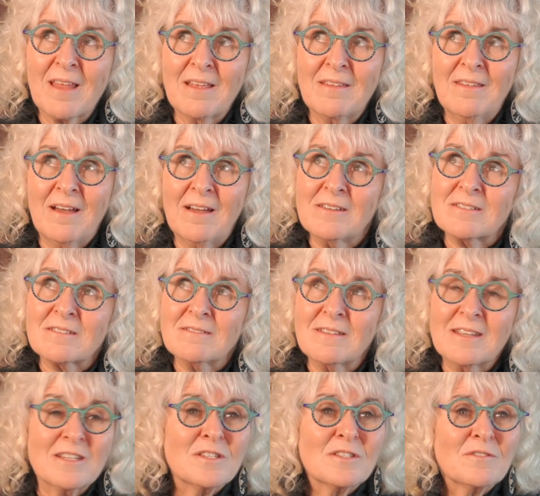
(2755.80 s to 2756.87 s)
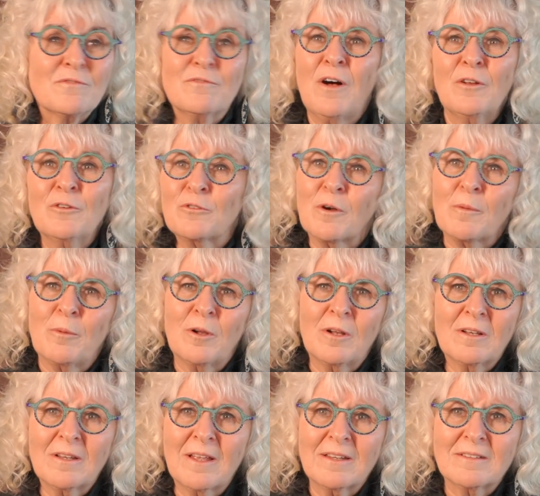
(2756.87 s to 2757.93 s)
that is
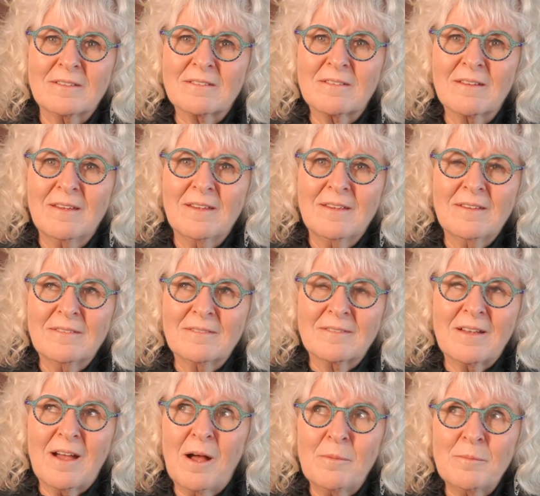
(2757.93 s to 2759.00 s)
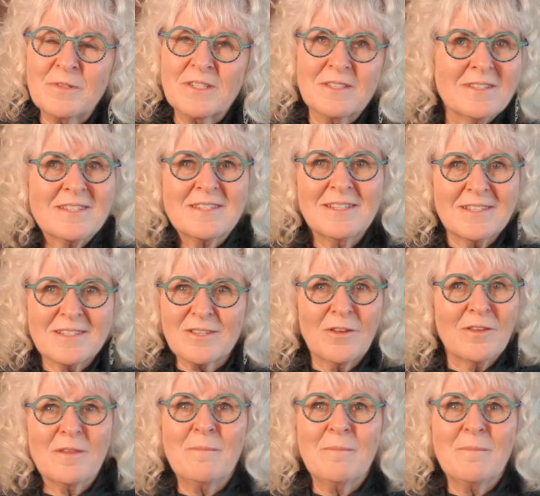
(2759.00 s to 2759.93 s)
vulnerable and comes and sits on